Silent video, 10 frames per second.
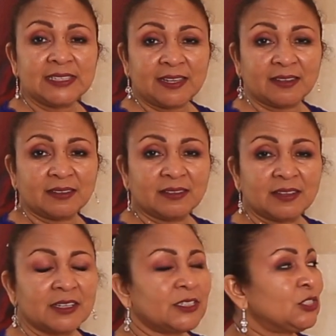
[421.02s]
dear
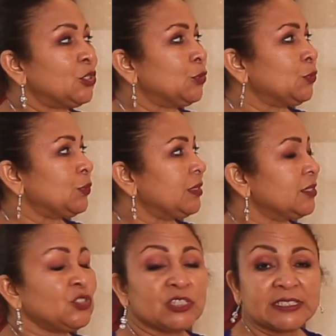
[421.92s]
to
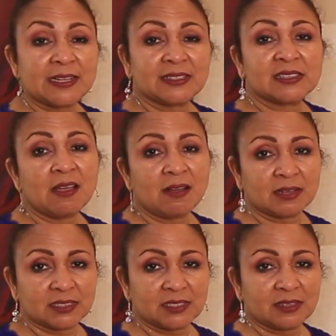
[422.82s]
Gizelle's
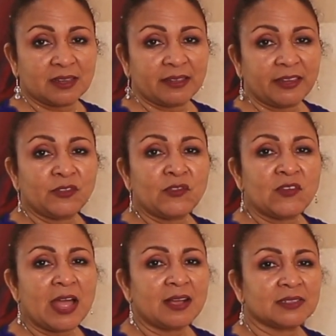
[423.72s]
heart. In
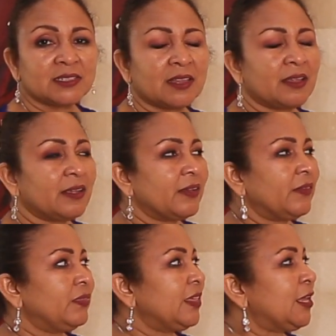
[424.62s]
fact,
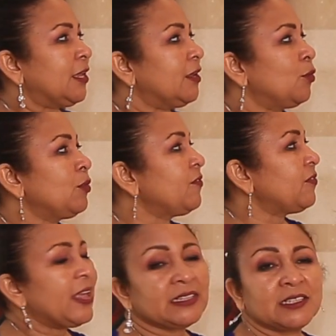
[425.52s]
they
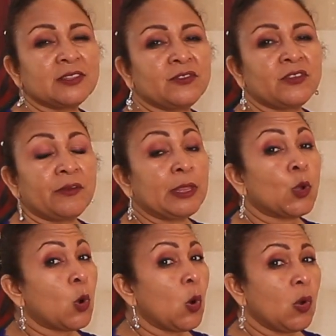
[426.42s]
reflect the very
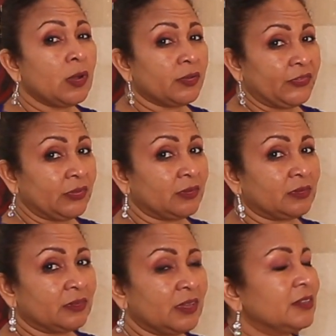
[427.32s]
core of her,
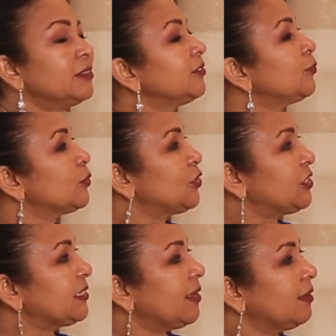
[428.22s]
for
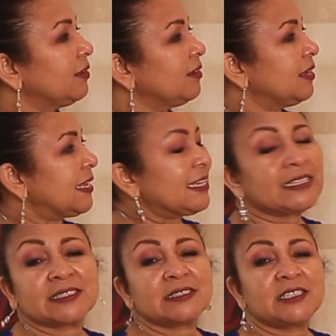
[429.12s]
Gizelle
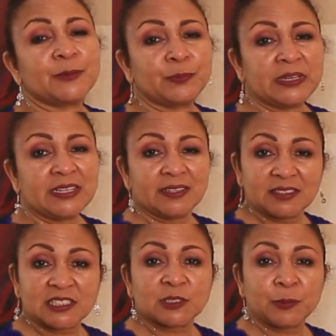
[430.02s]
is a deeply
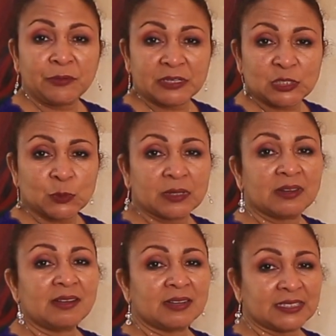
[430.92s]

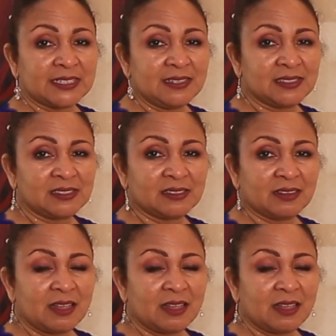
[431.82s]
spiritual artist,